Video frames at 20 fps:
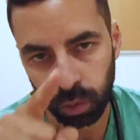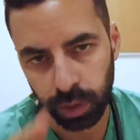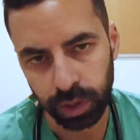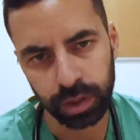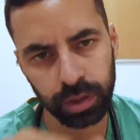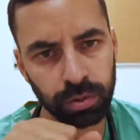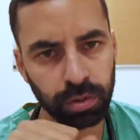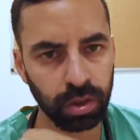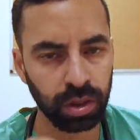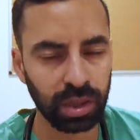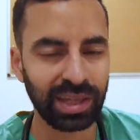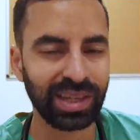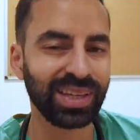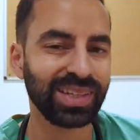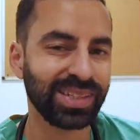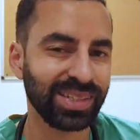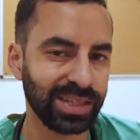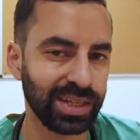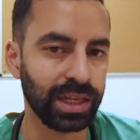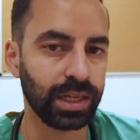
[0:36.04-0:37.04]
although I don't
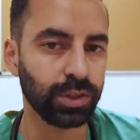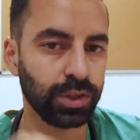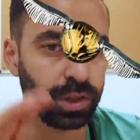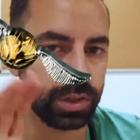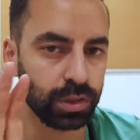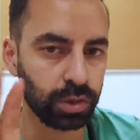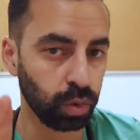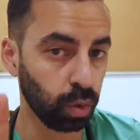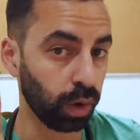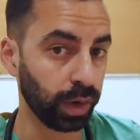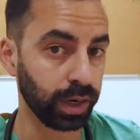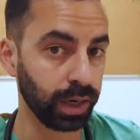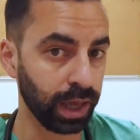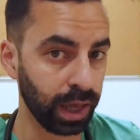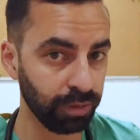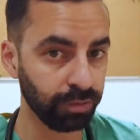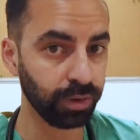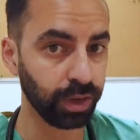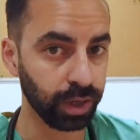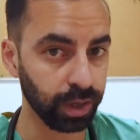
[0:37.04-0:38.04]
think a snitch is quite
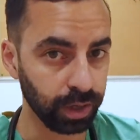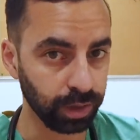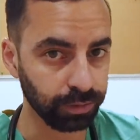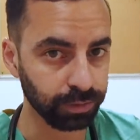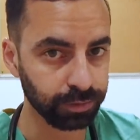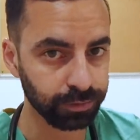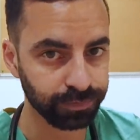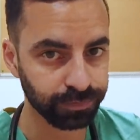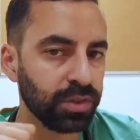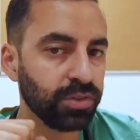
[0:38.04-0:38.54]
heavy enough.